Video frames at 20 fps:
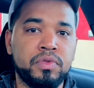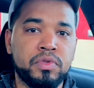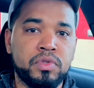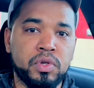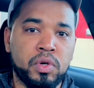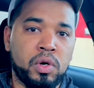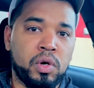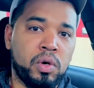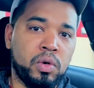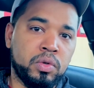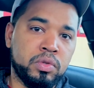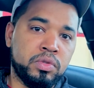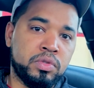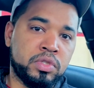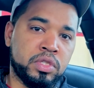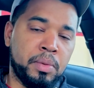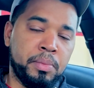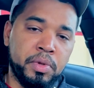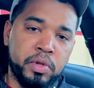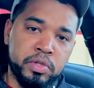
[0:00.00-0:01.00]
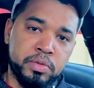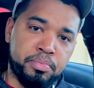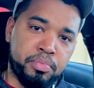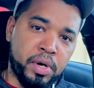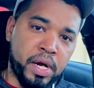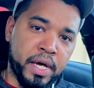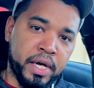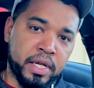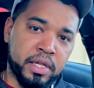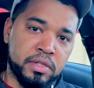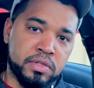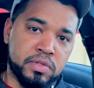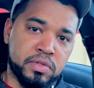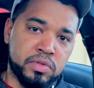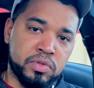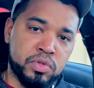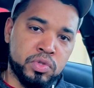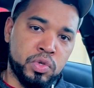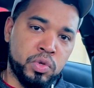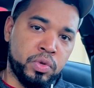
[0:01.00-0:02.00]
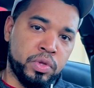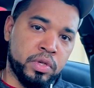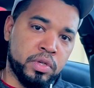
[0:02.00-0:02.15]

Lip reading: to hold some of those brackets to